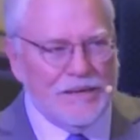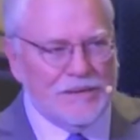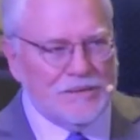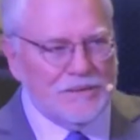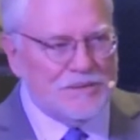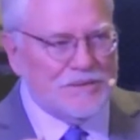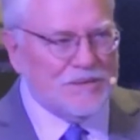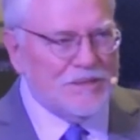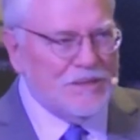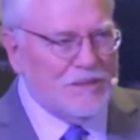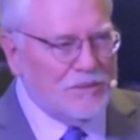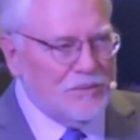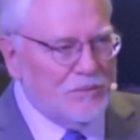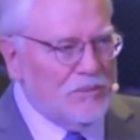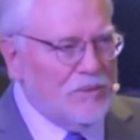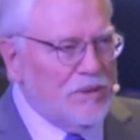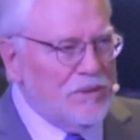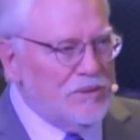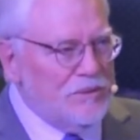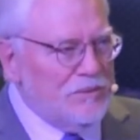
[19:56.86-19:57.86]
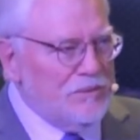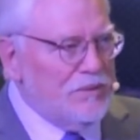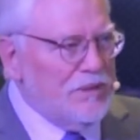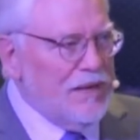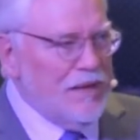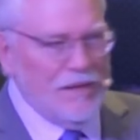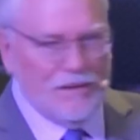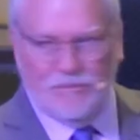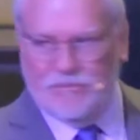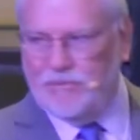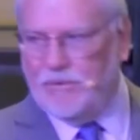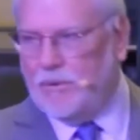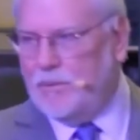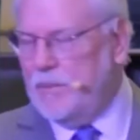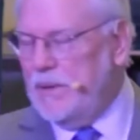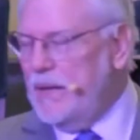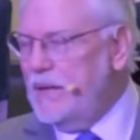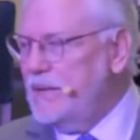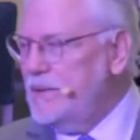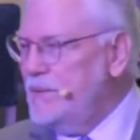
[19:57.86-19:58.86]
to see the one who died for me.
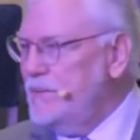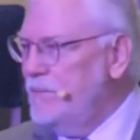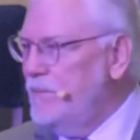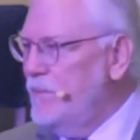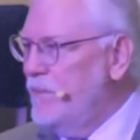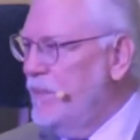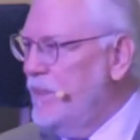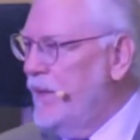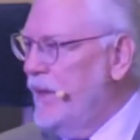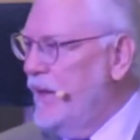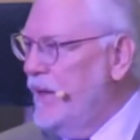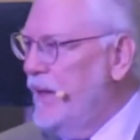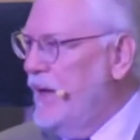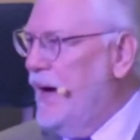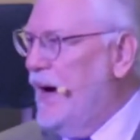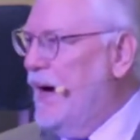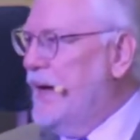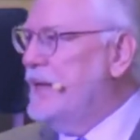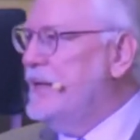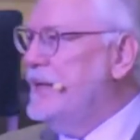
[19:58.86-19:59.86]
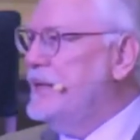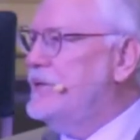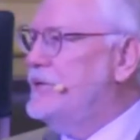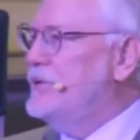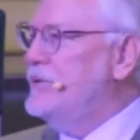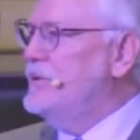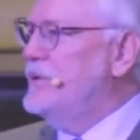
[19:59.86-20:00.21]
I get to